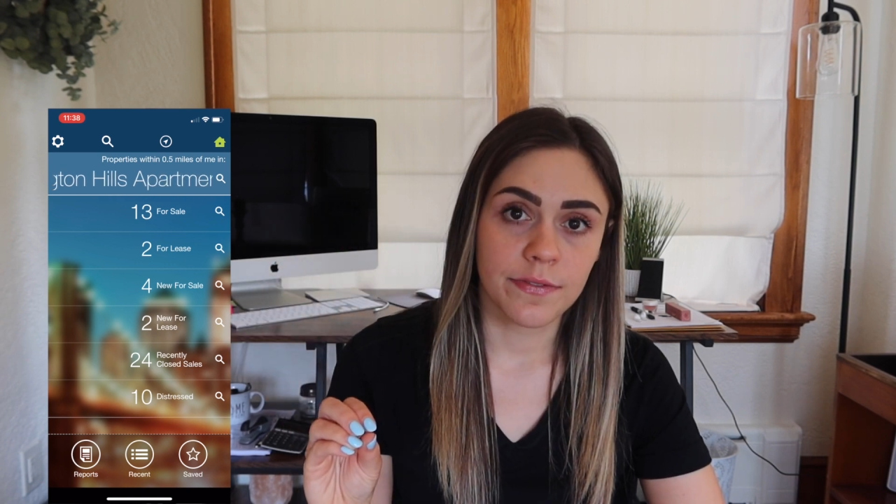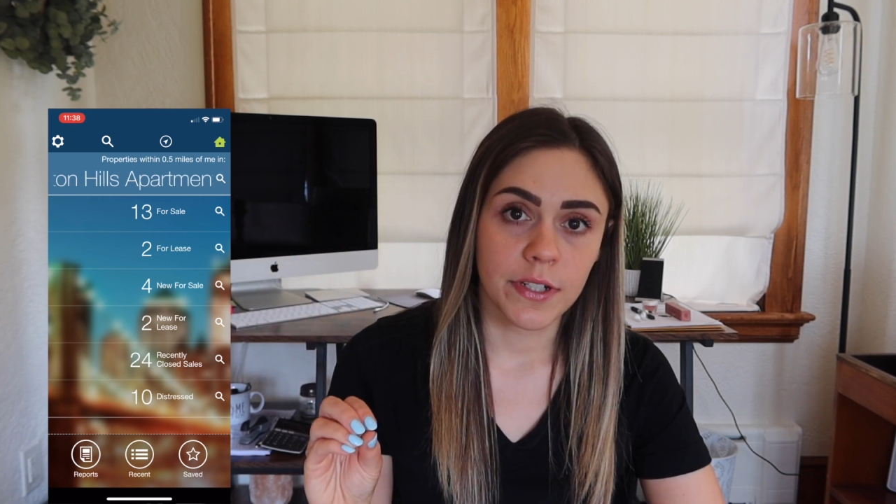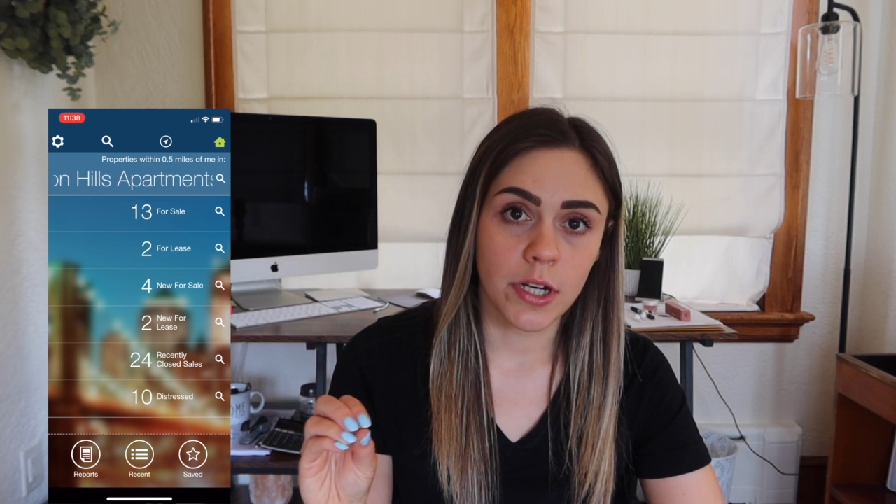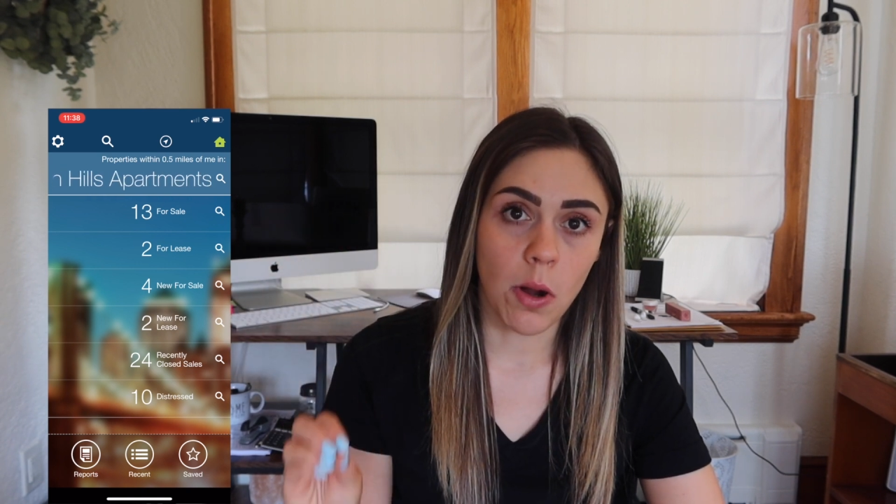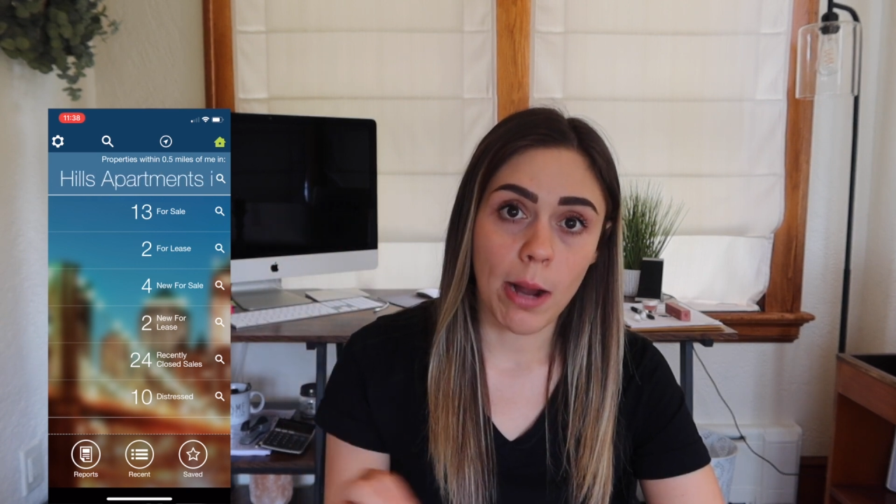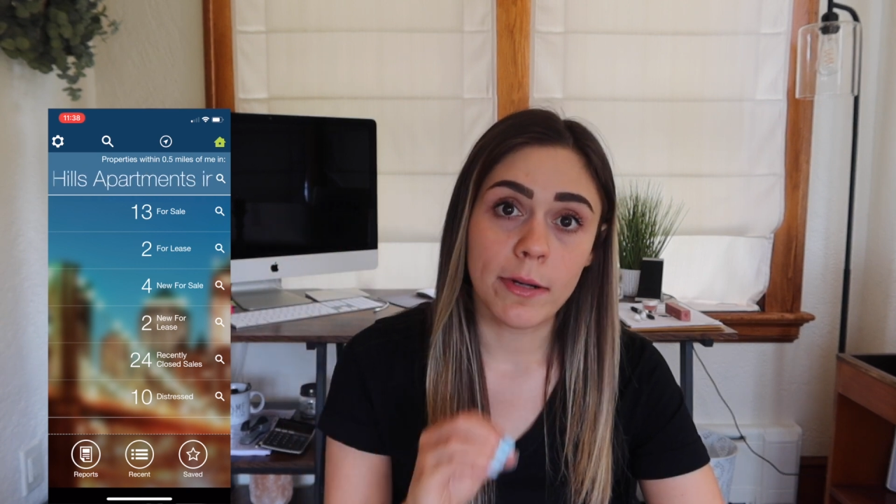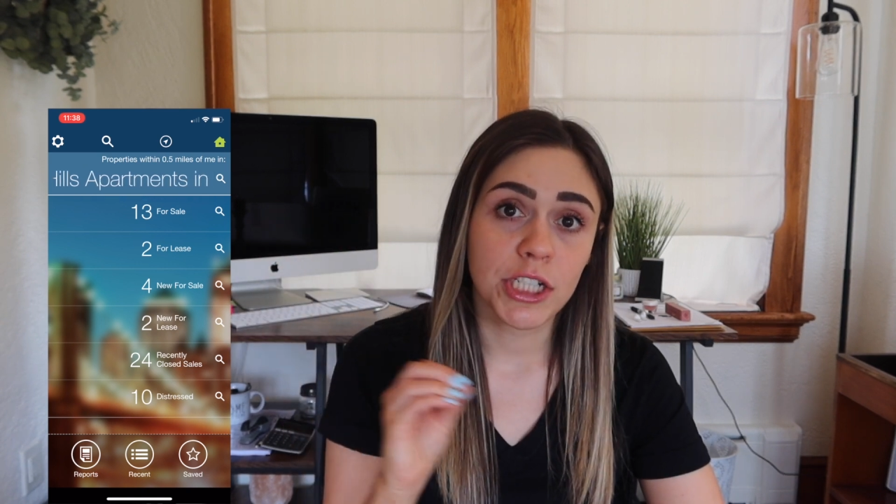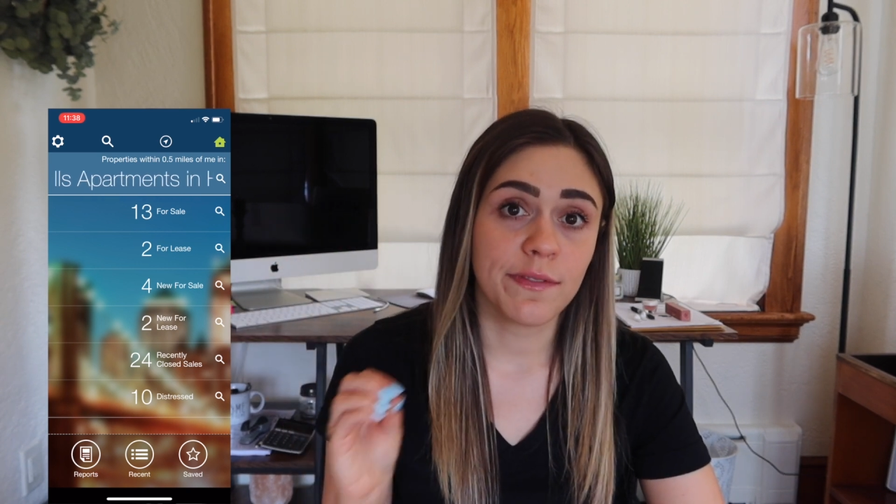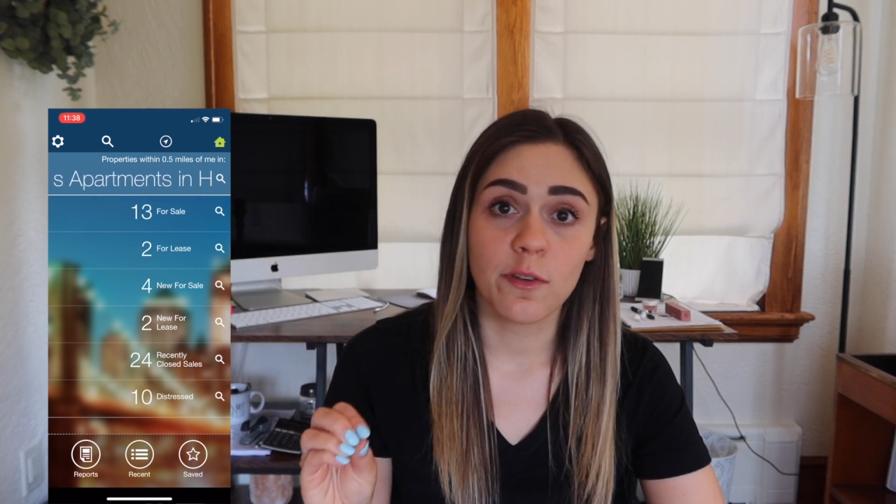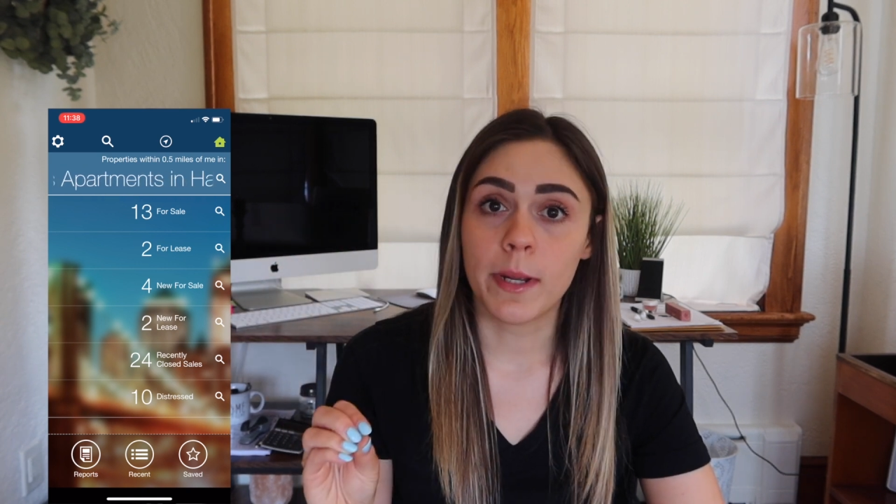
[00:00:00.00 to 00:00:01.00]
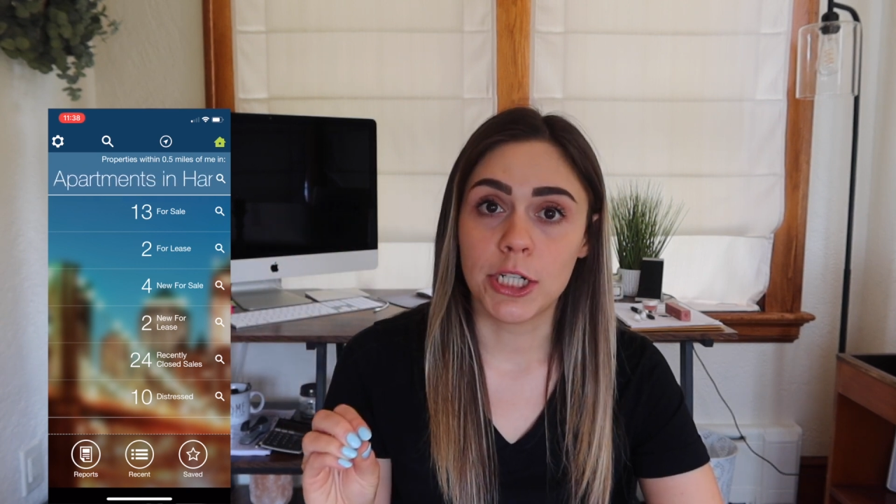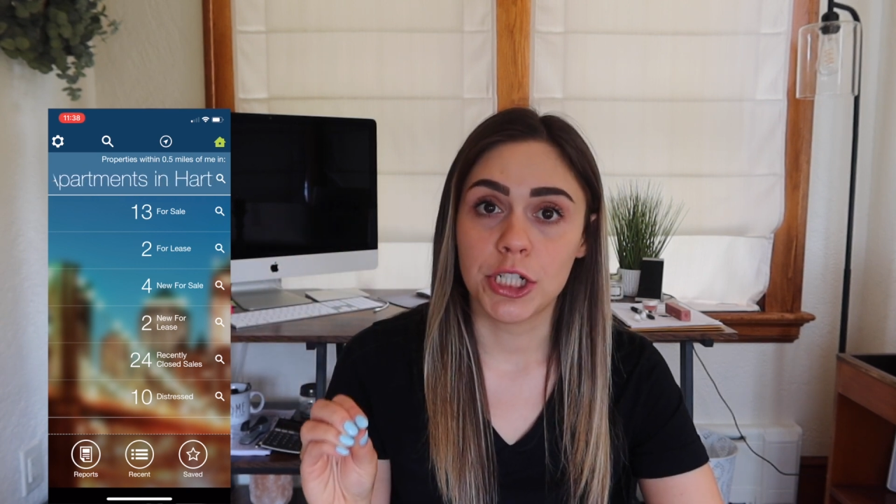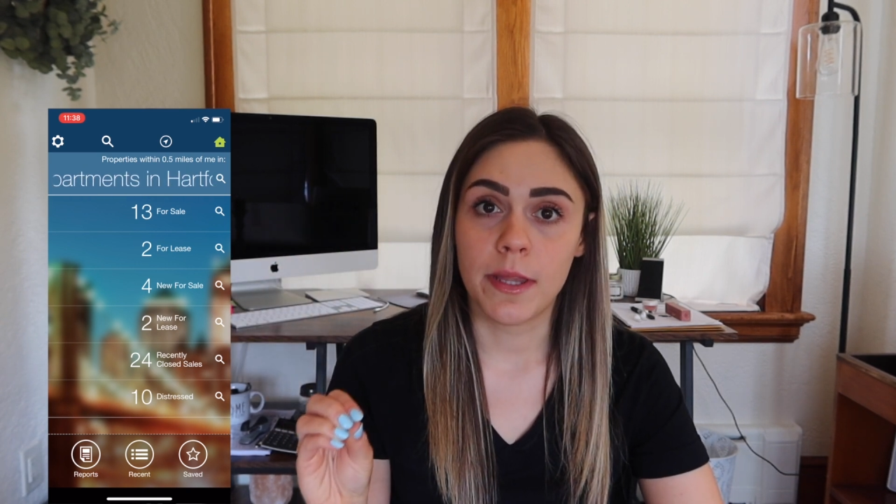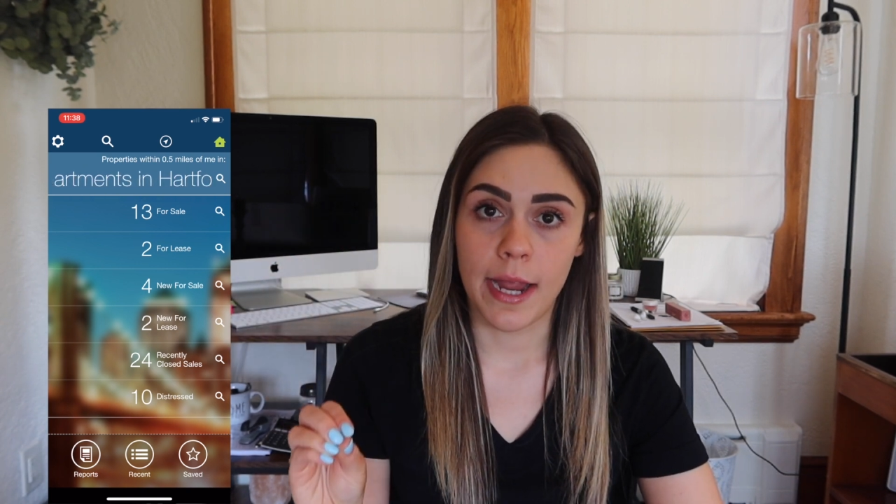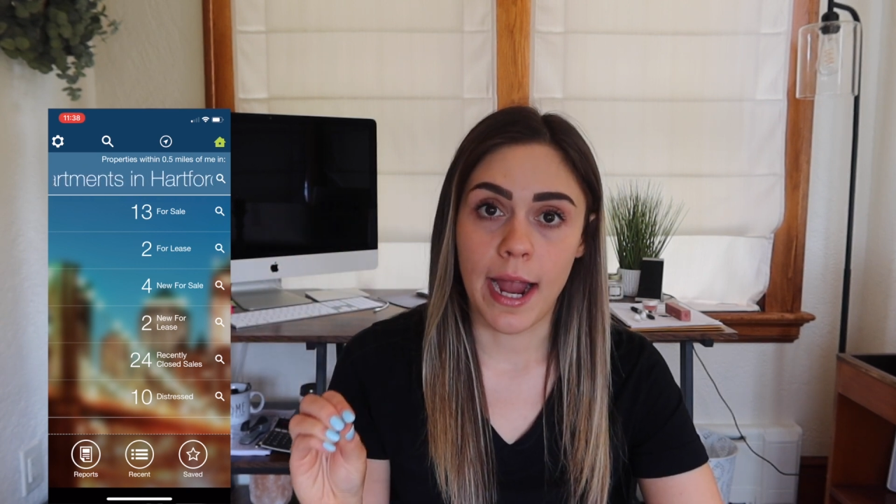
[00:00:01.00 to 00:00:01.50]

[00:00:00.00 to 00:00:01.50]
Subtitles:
you know, how much information they